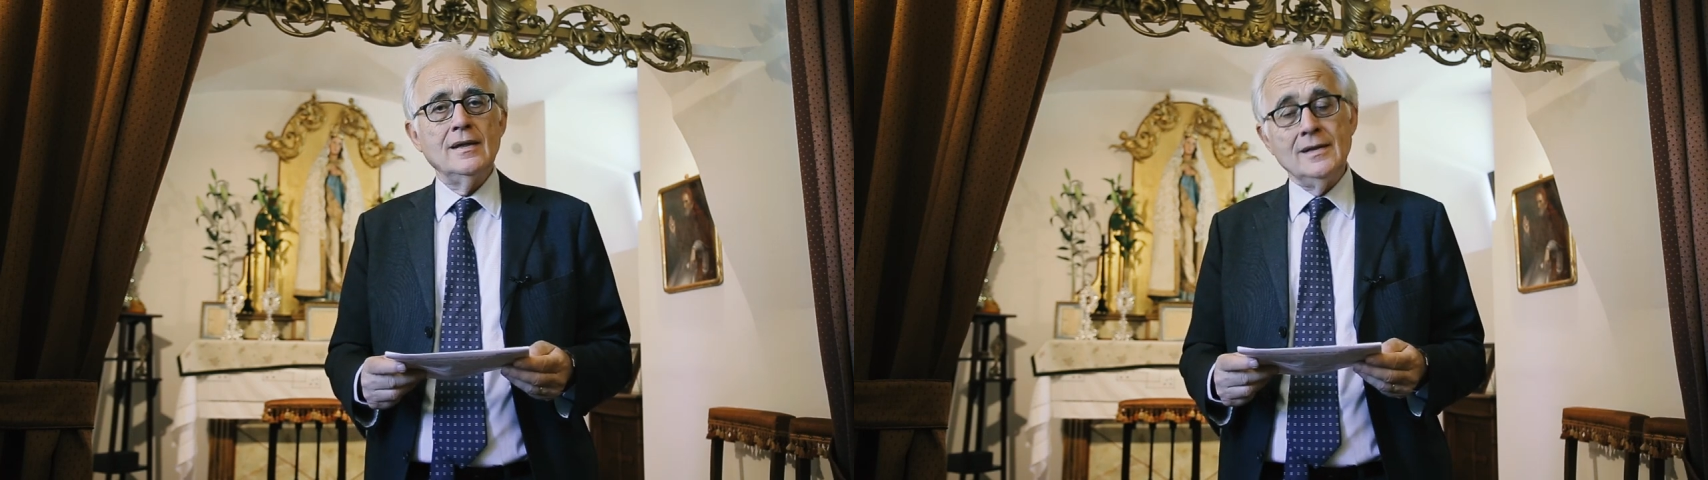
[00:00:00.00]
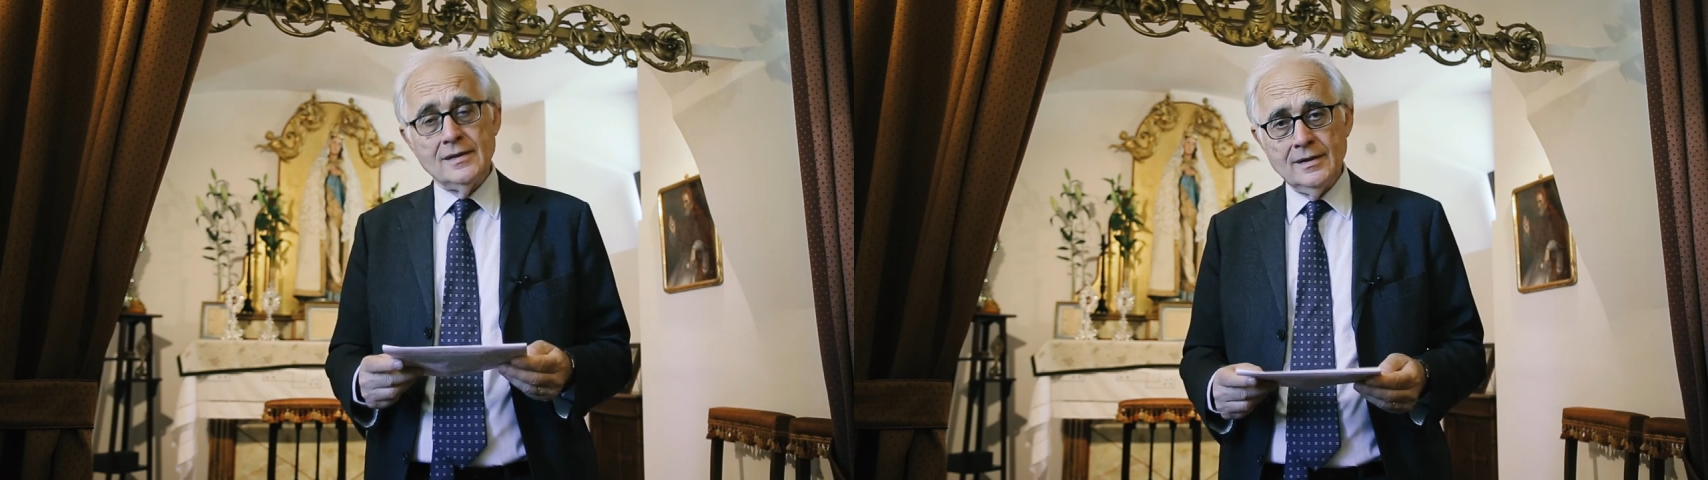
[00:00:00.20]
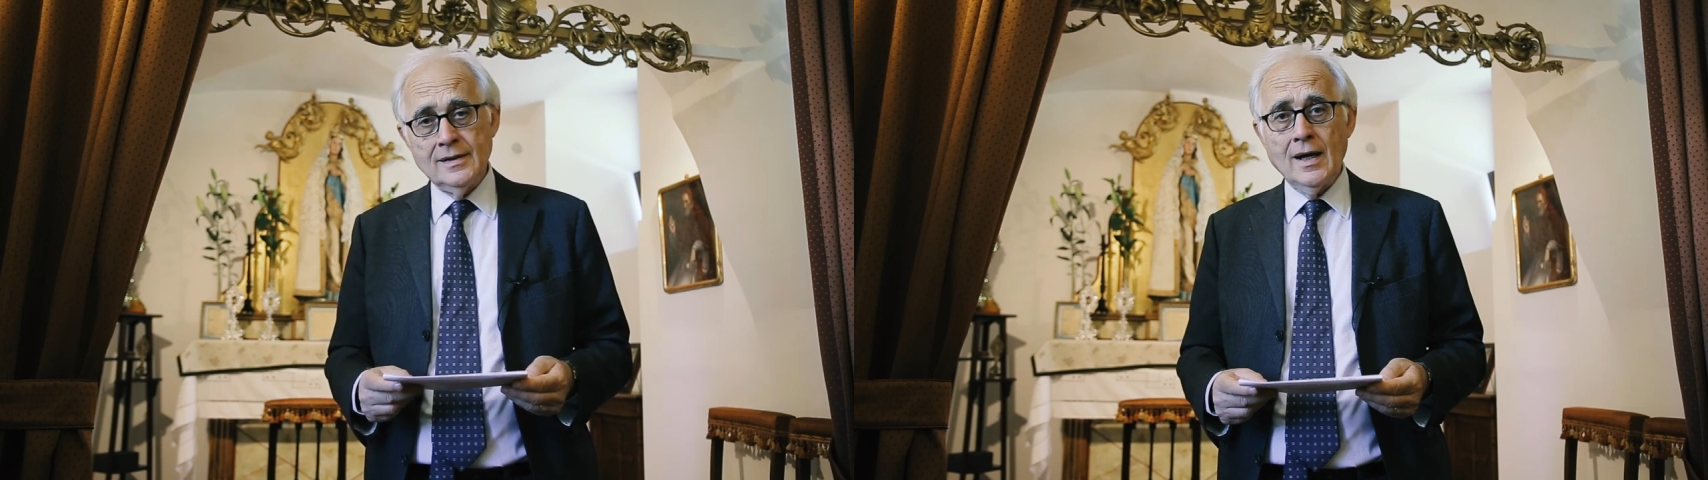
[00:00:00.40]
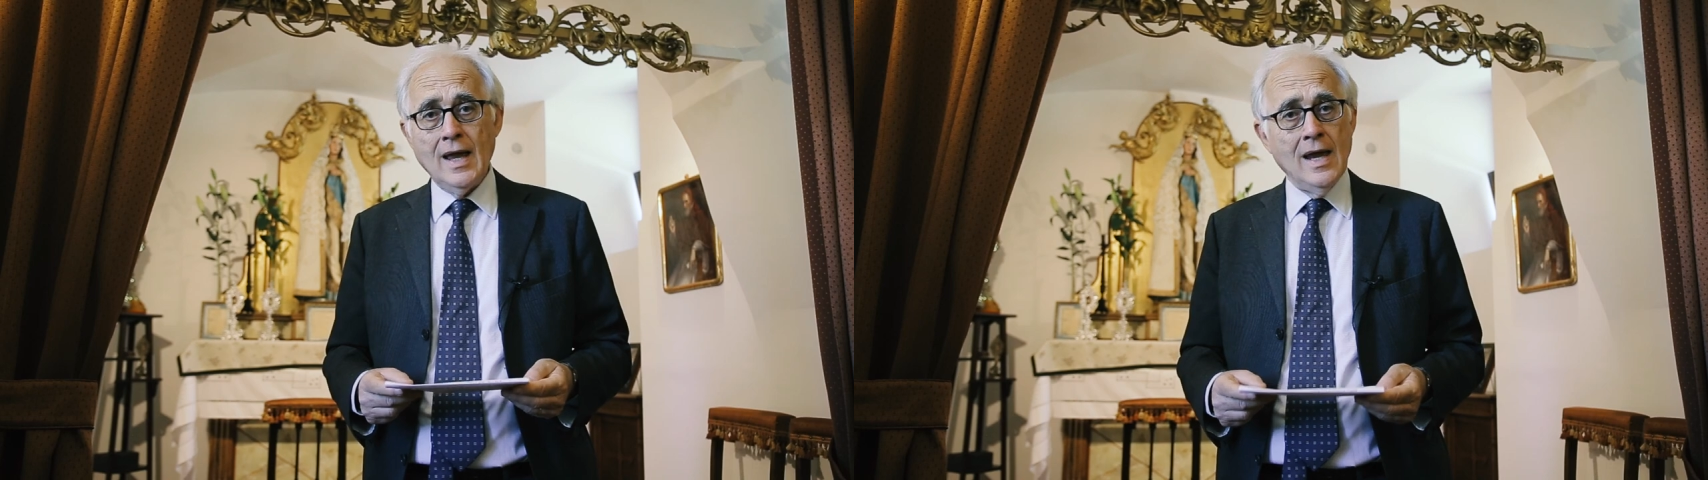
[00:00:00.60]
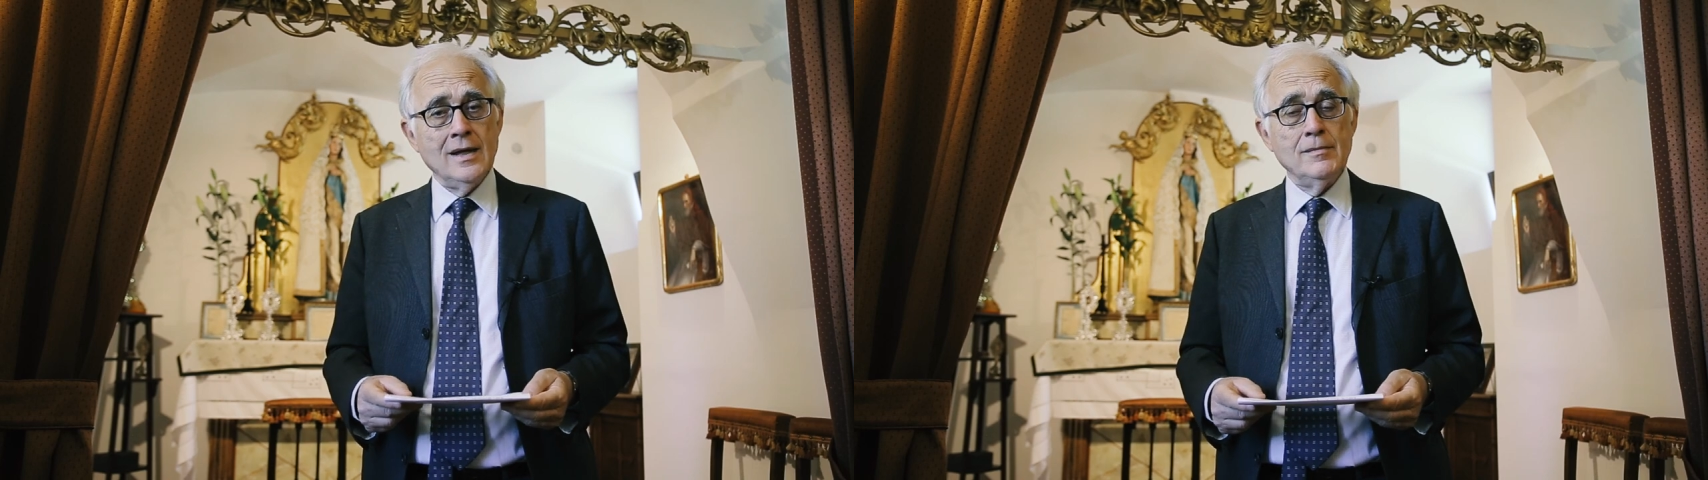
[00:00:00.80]
internal
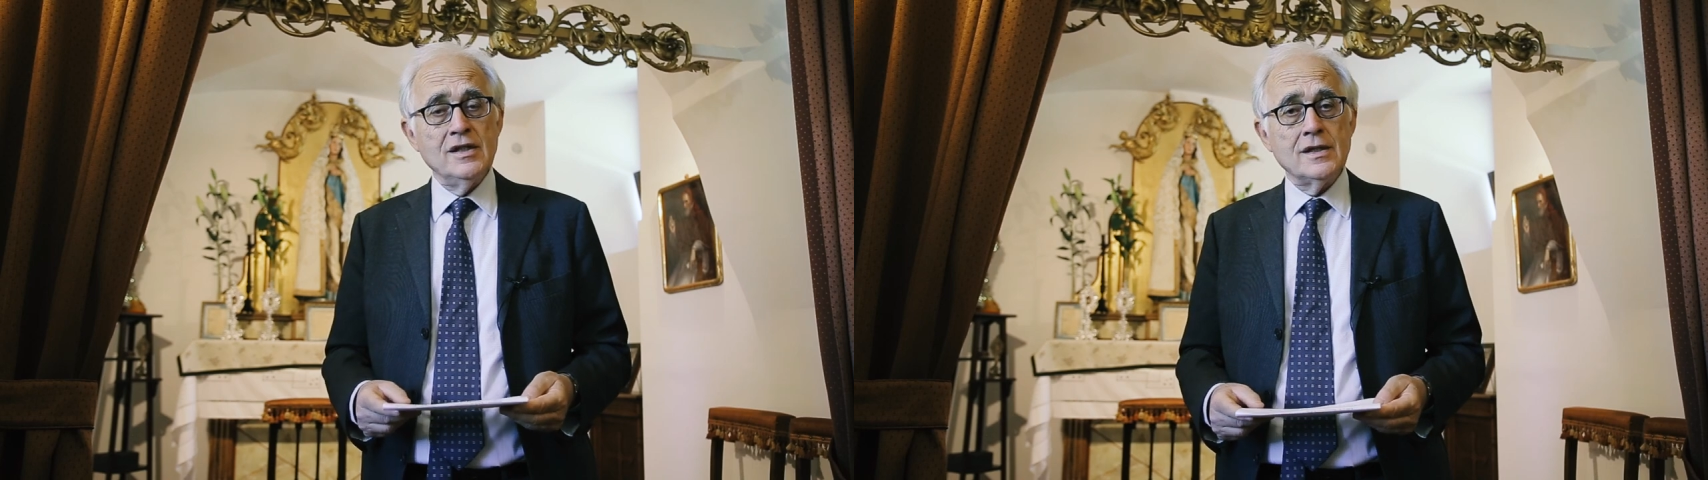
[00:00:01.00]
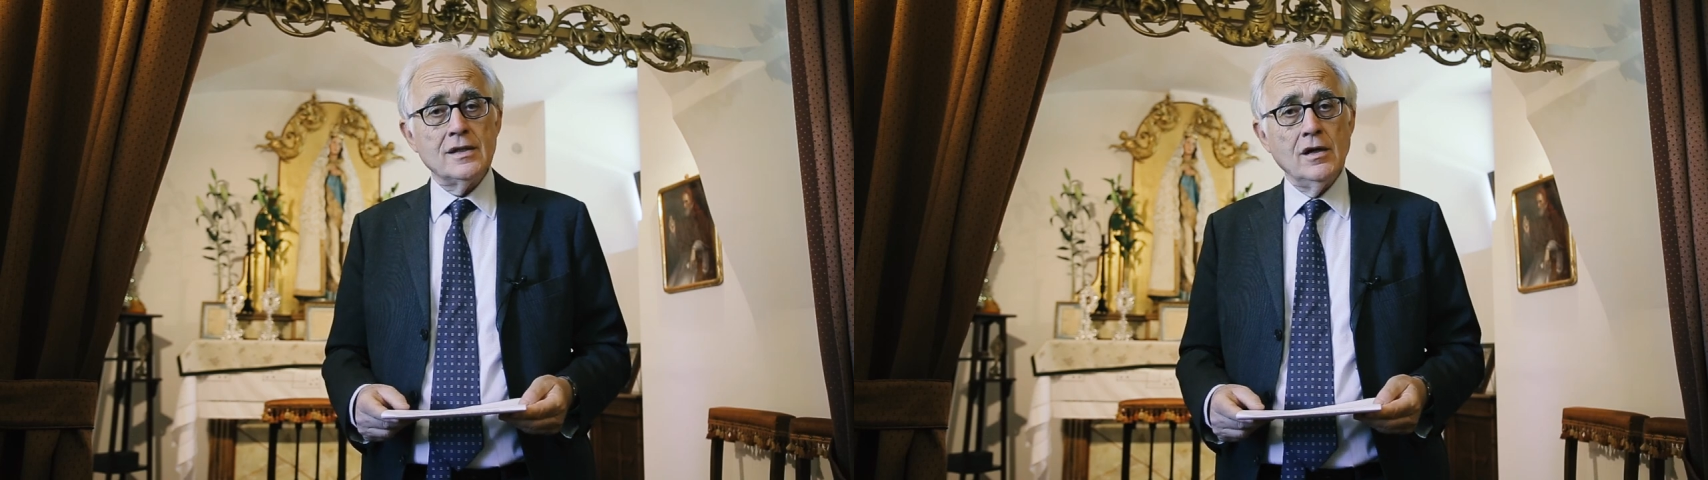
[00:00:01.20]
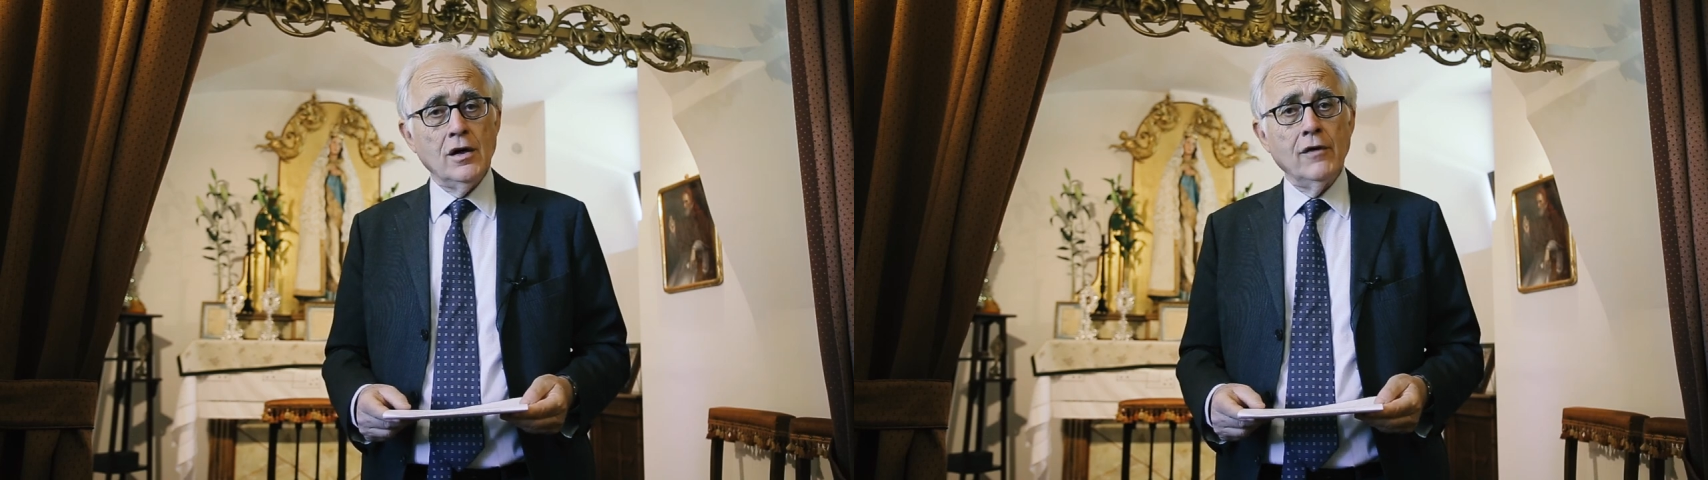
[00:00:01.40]
enemies